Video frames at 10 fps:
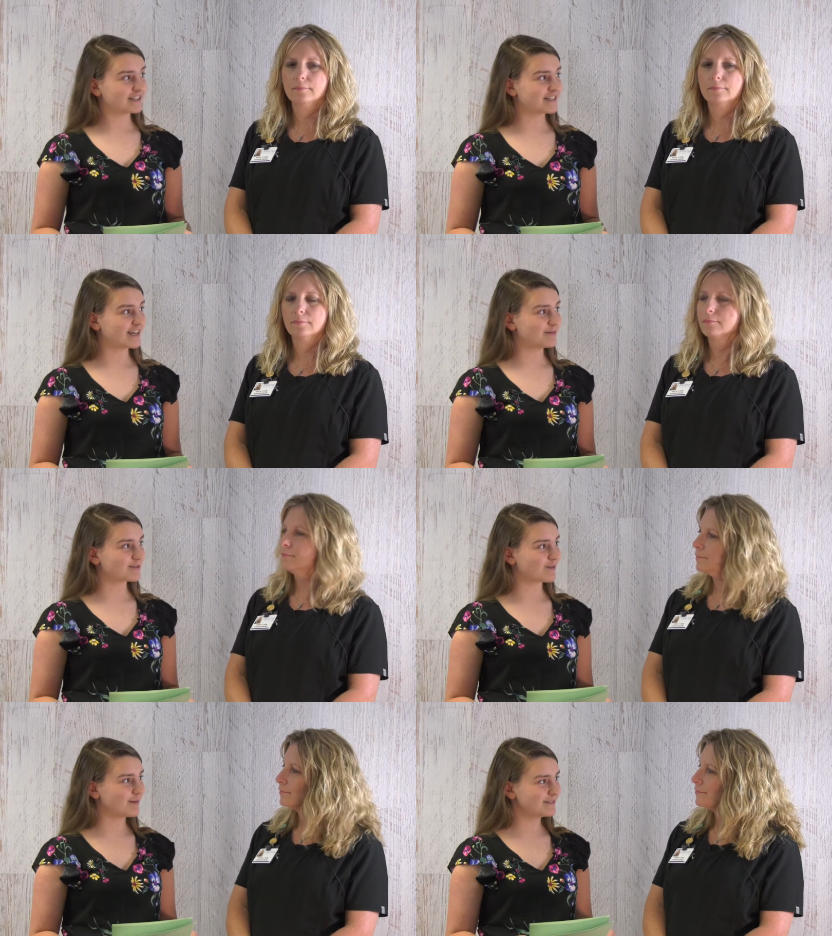Speaker 1: us today,
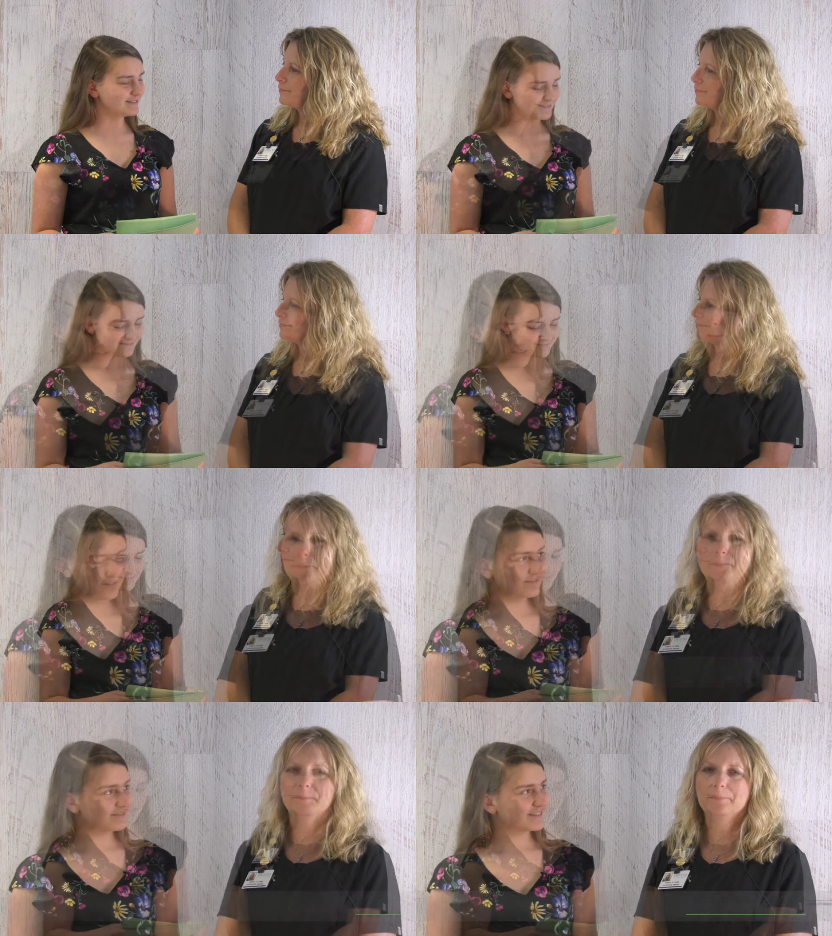Ms. Robin.
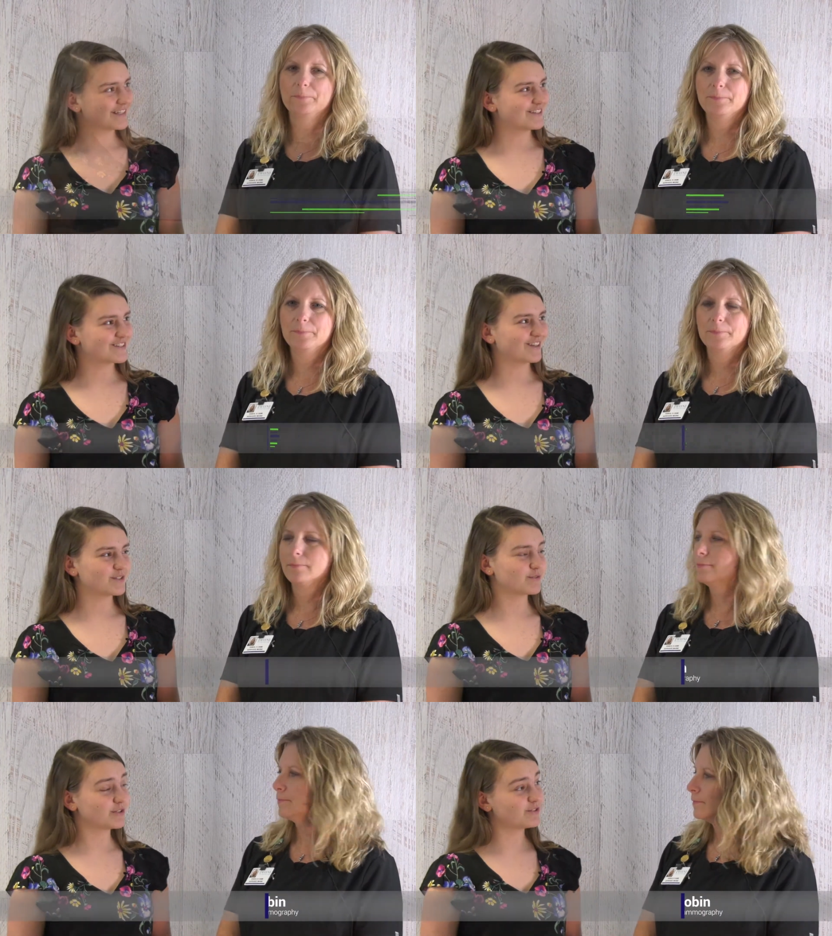Can you tell
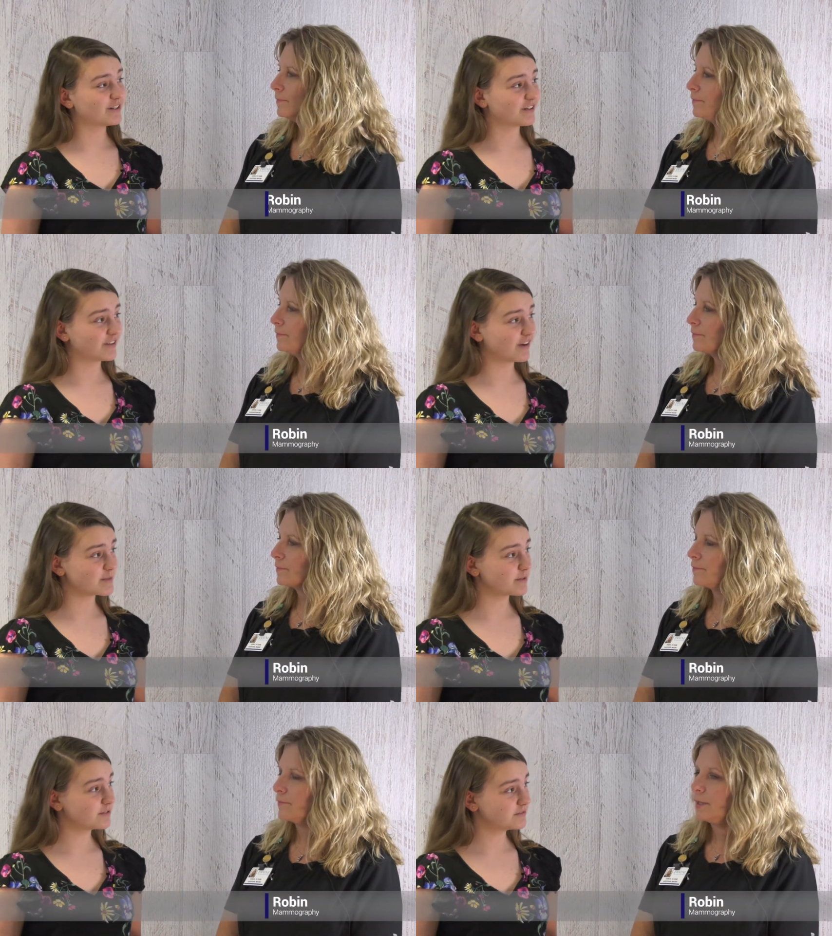us what you do here at the
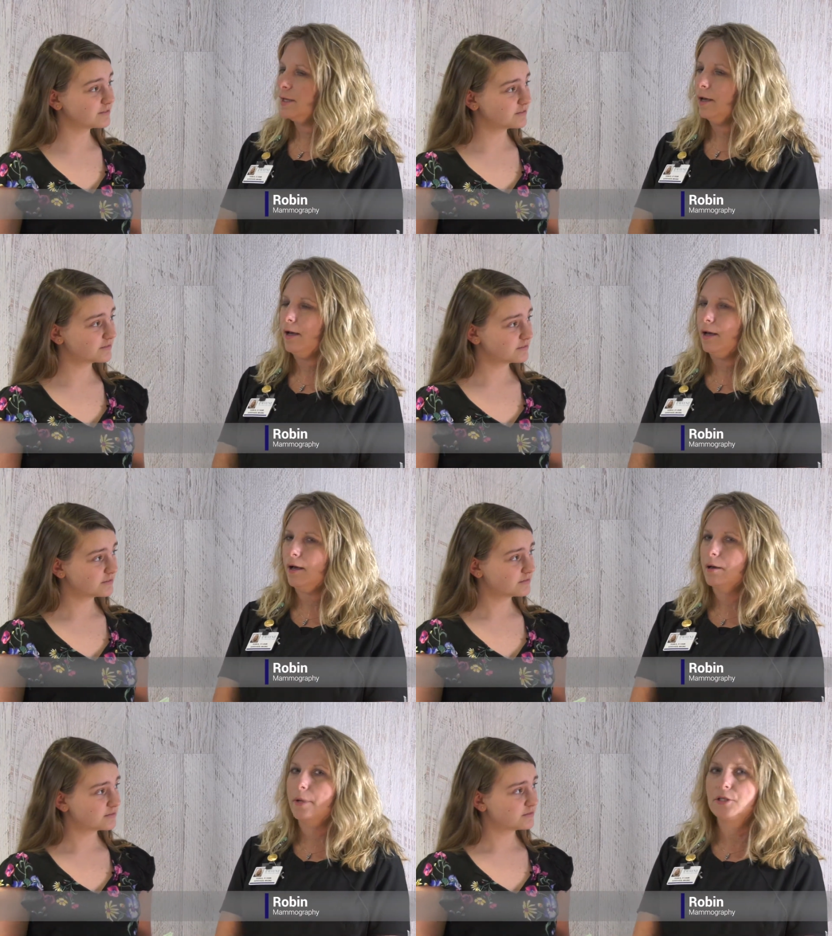hospital?
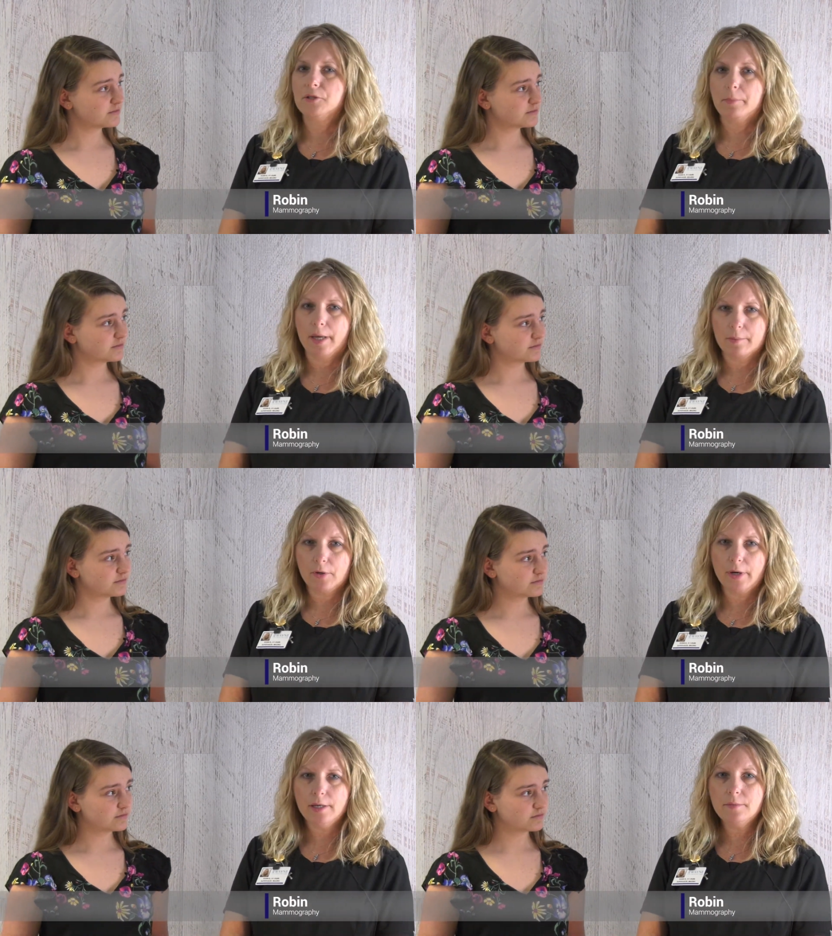
Speaker 2: Um, I do the
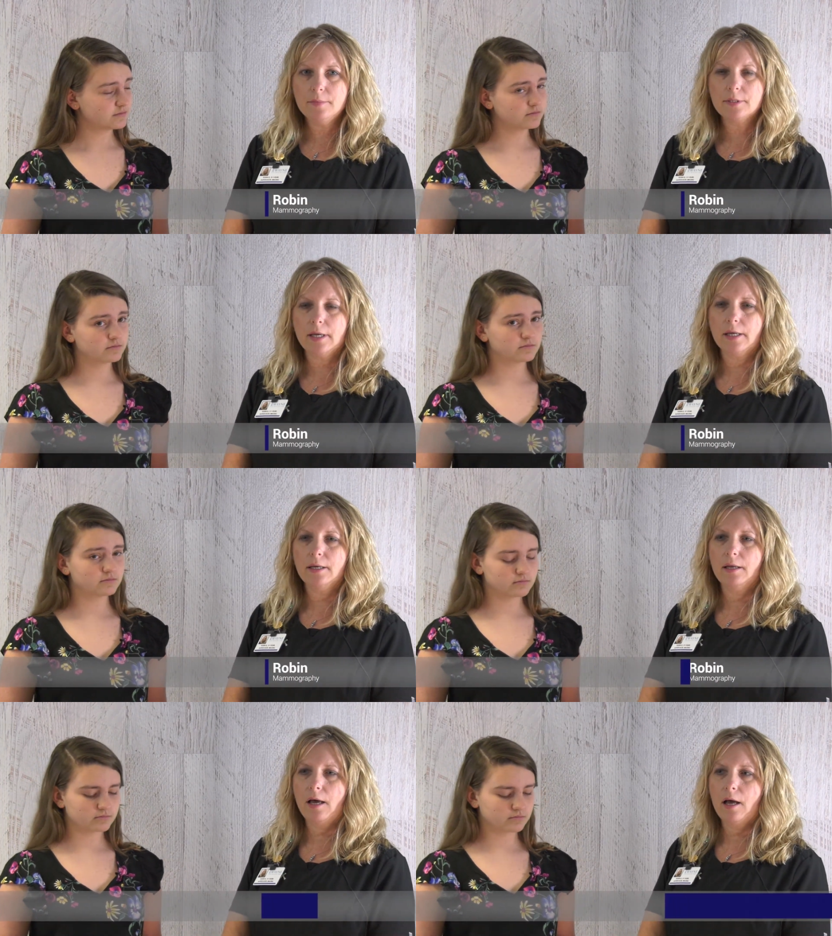mammograms
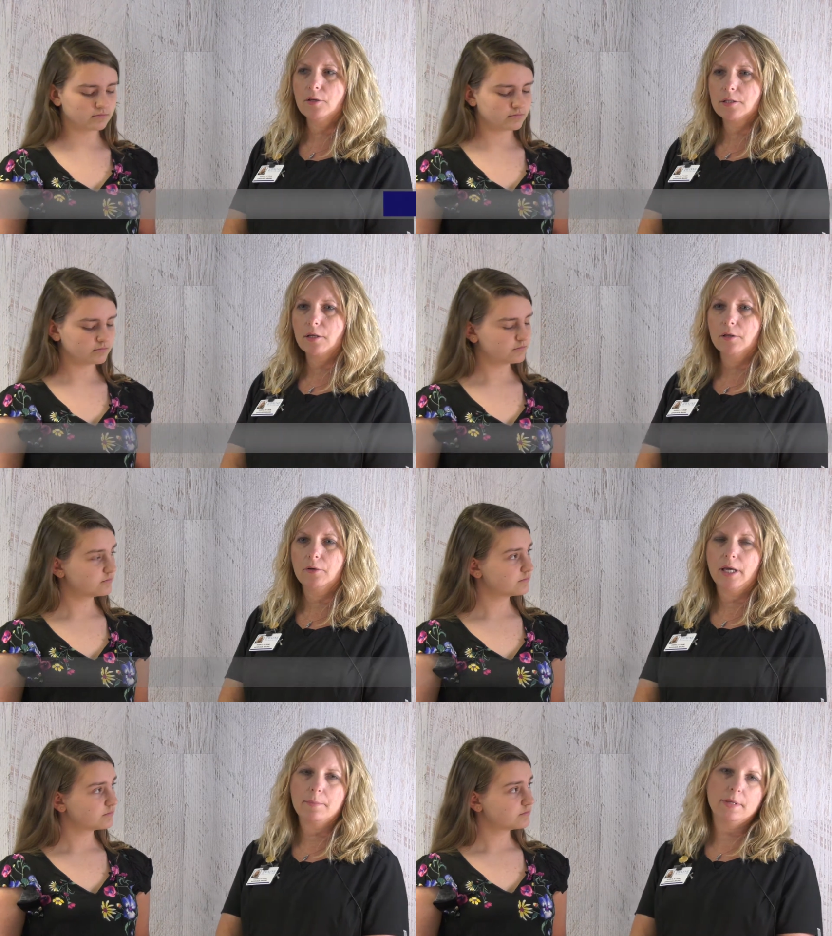and I also
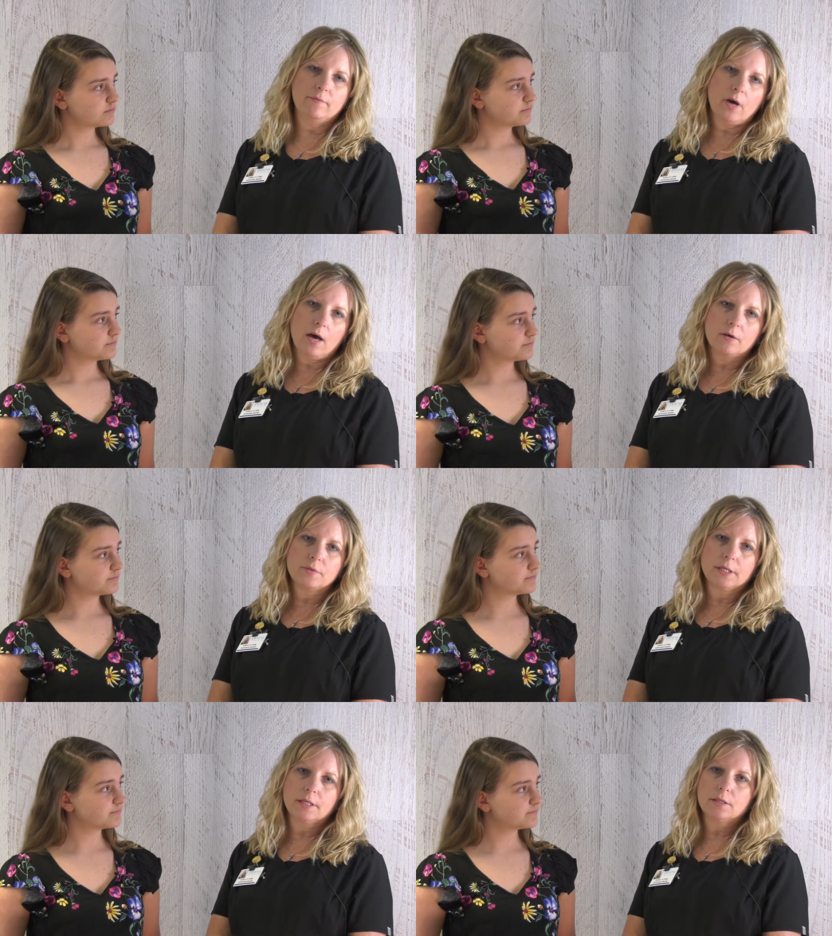am
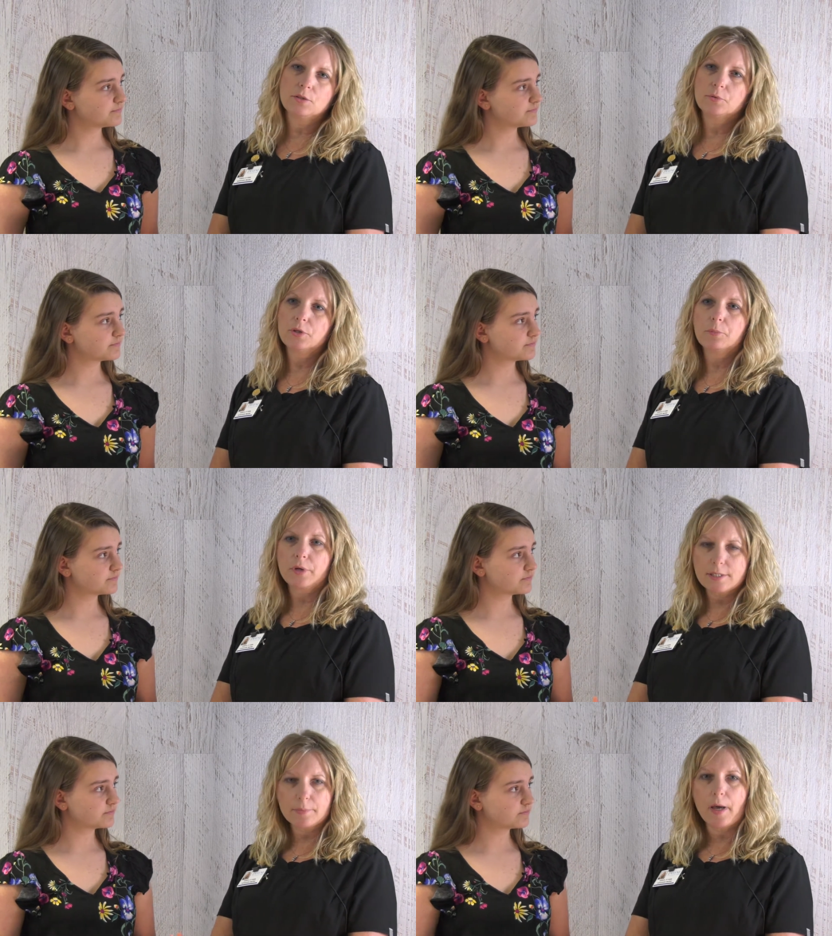involved in doing the
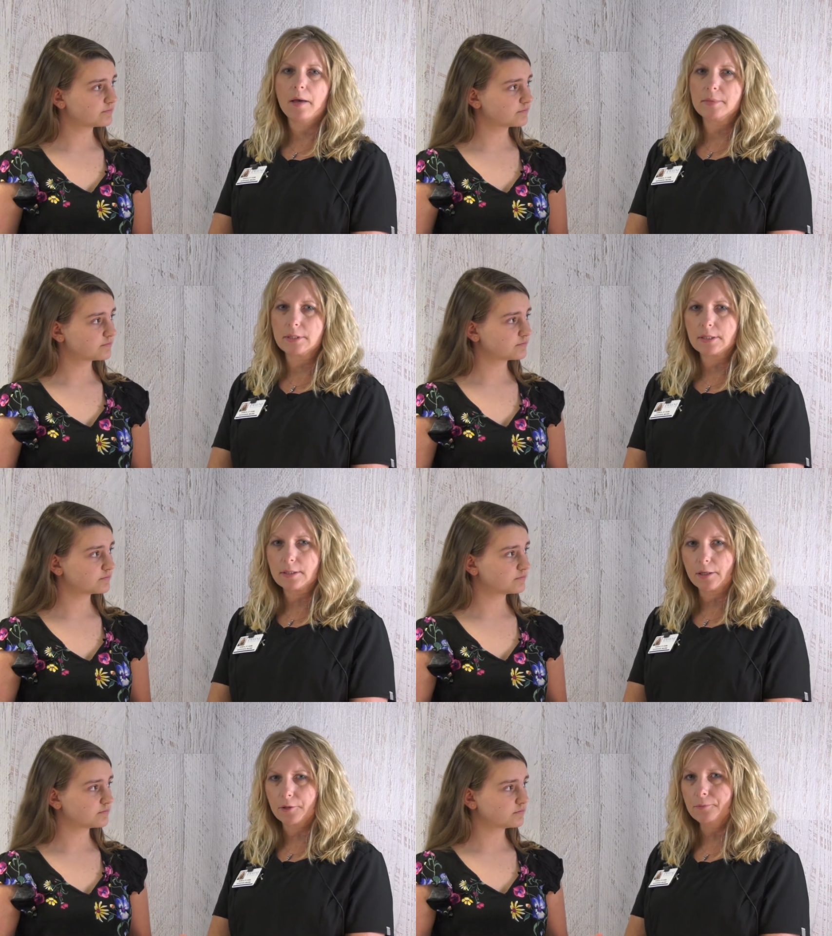breast biopsies
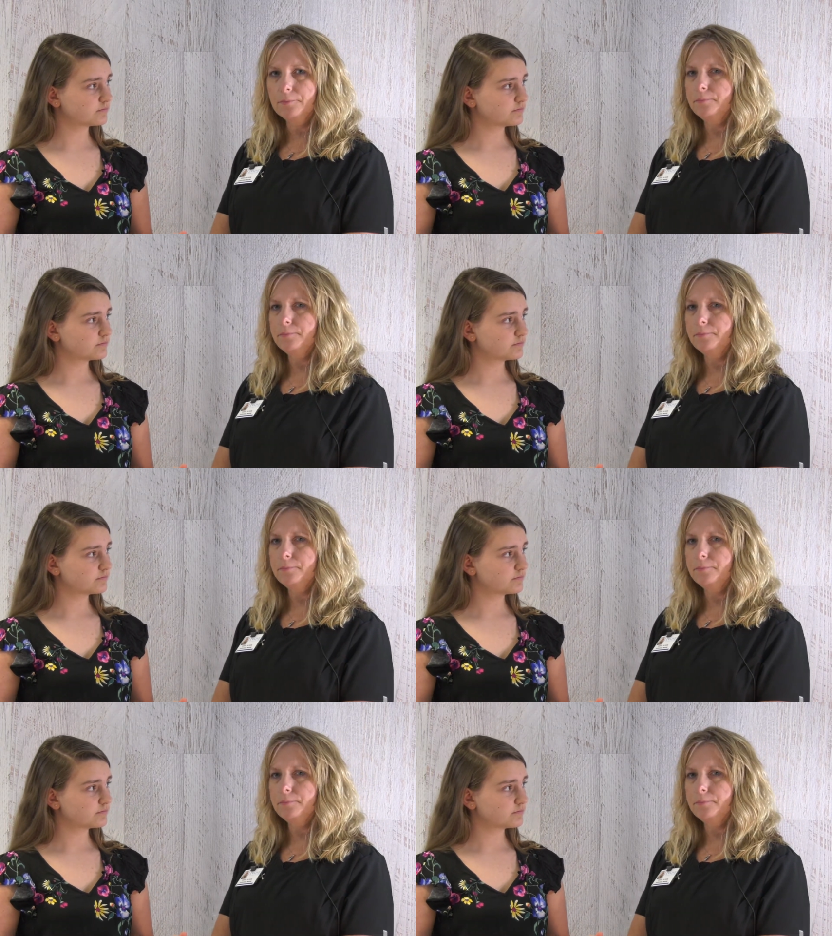here.